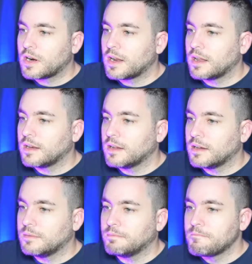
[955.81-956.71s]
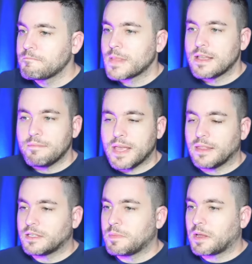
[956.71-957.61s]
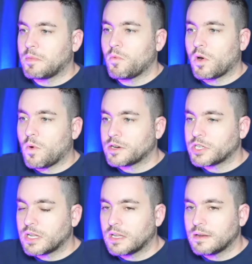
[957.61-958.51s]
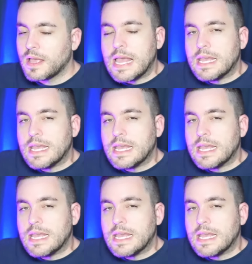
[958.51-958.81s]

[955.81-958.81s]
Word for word: and um, man, that's making me want to watch it again.